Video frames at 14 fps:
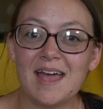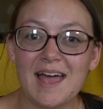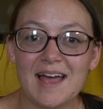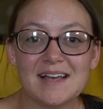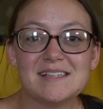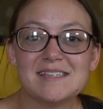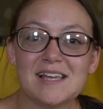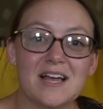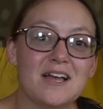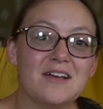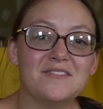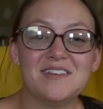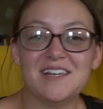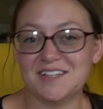as
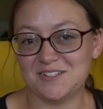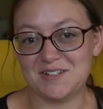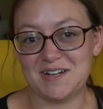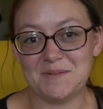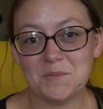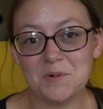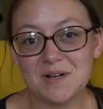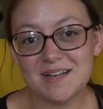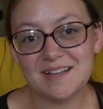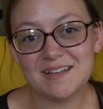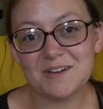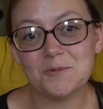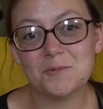of yesterday morning,